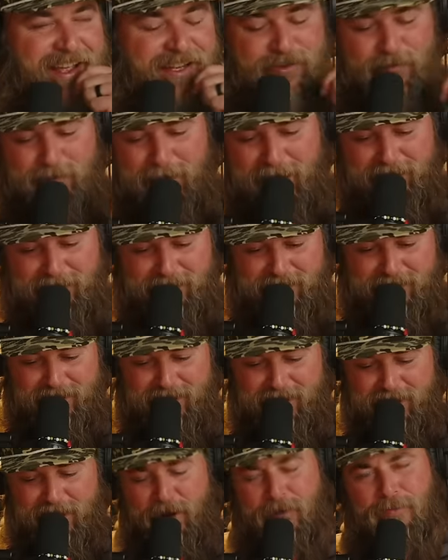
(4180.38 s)
so
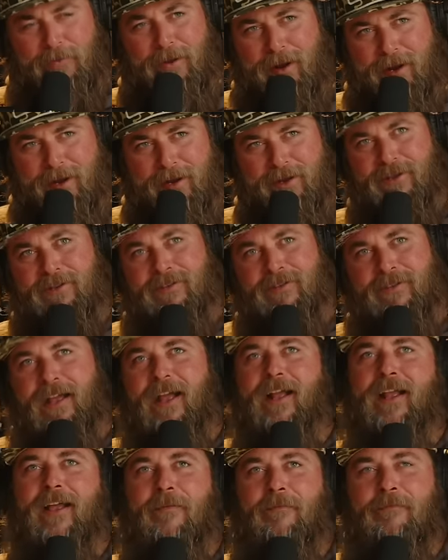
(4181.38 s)
basically, they're probably just
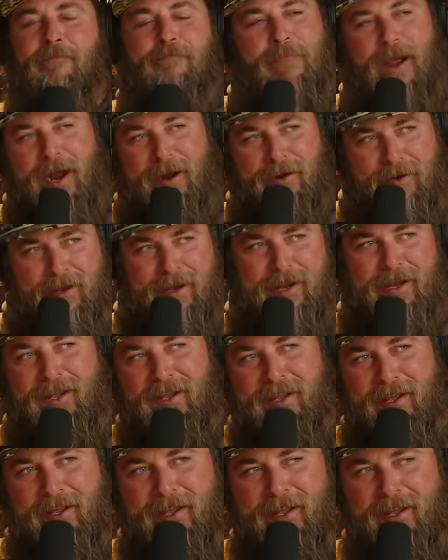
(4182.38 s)
like barely,
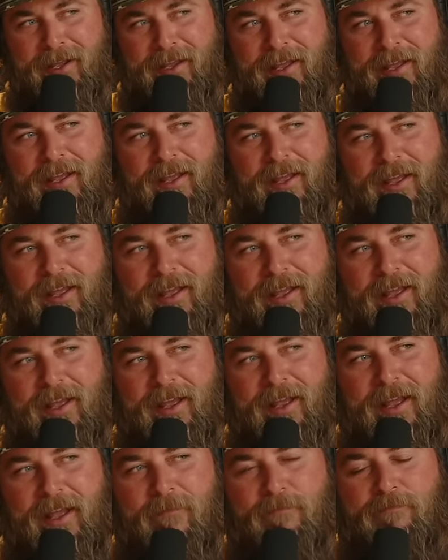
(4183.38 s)

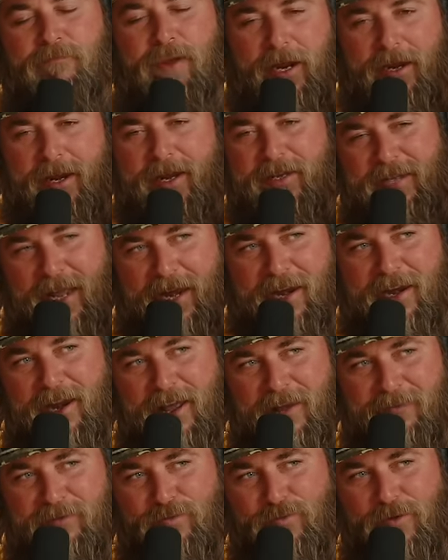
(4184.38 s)
barely tight
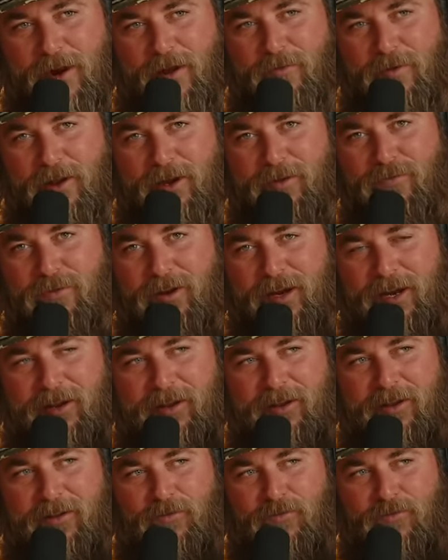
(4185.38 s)
enough to where I wouldn't
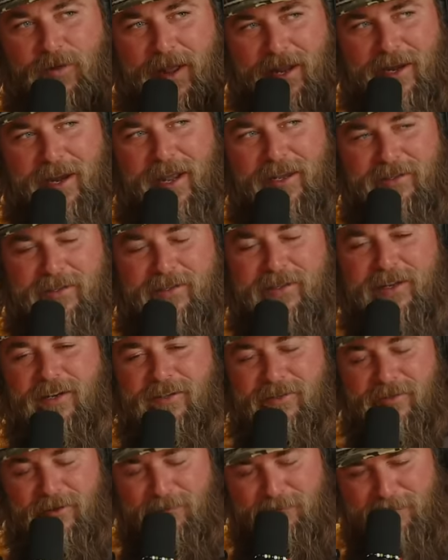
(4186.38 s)
really recognize it until I
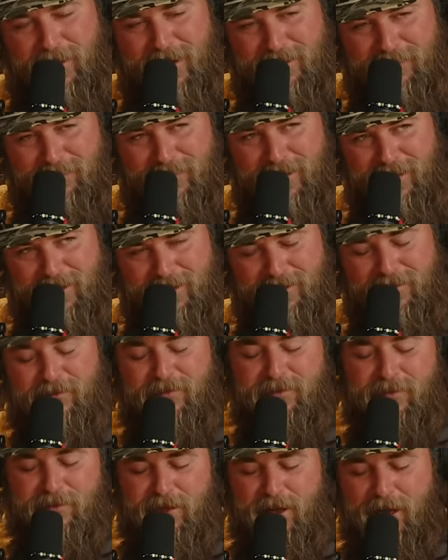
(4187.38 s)
started messing with it.
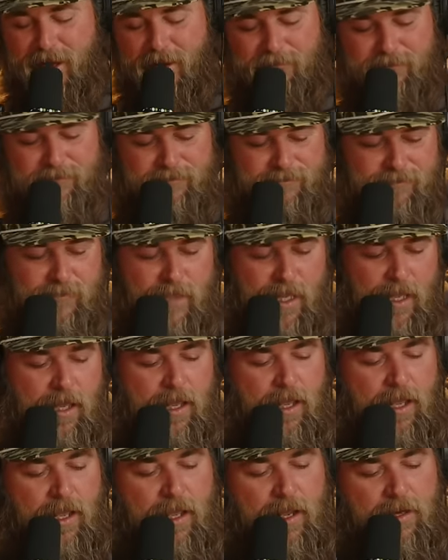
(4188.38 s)
So yeah,
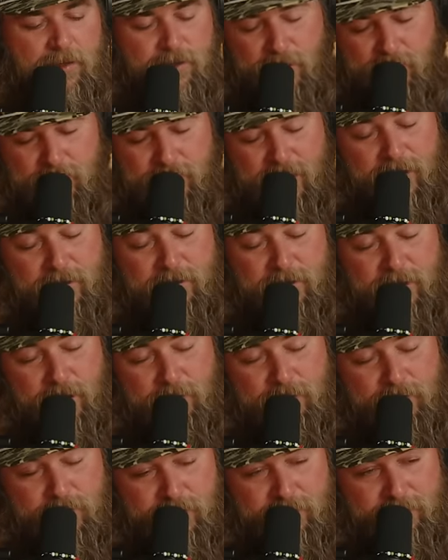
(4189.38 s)
turns out
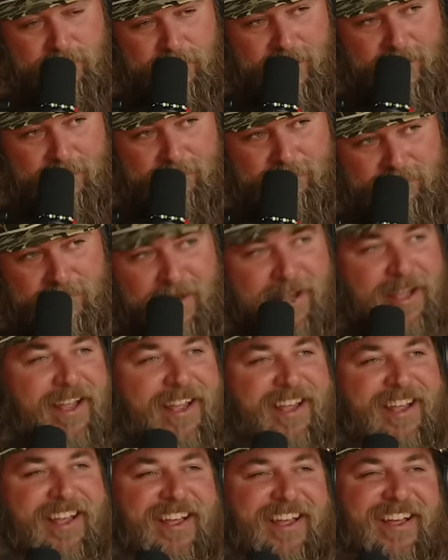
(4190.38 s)
scope's just fine
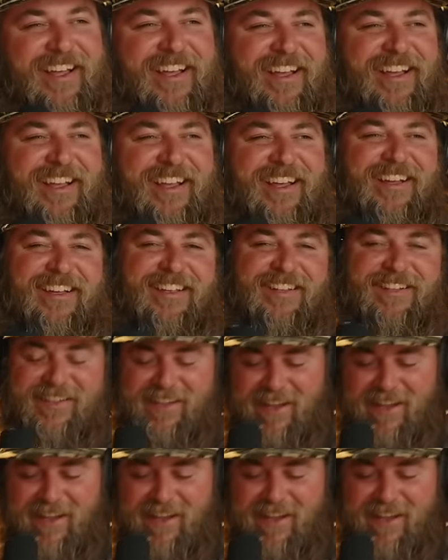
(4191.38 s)
because